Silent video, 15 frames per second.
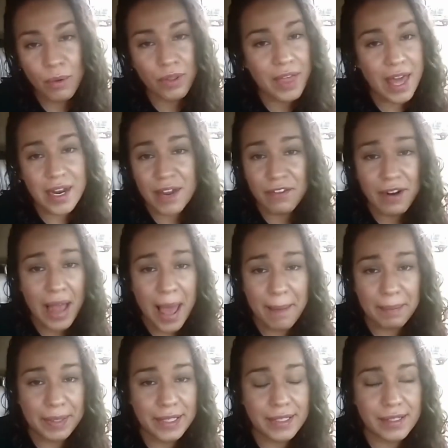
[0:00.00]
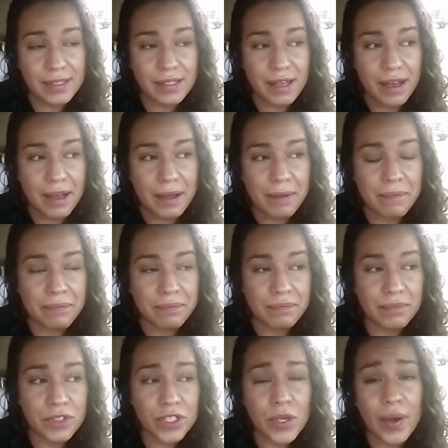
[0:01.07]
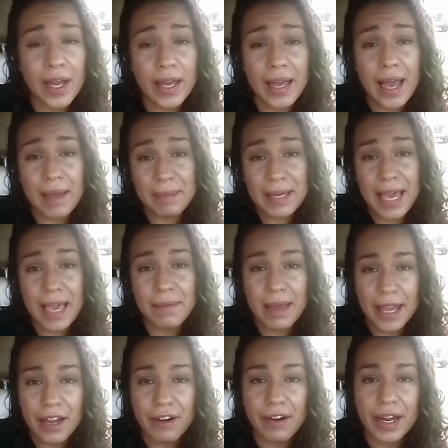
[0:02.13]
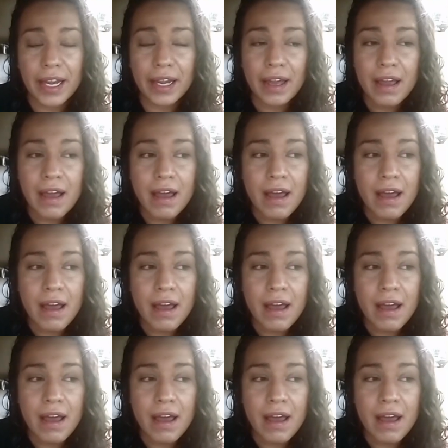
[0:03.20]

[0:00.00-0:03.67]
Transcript: Well, that never happened. Um, so I, I became angry.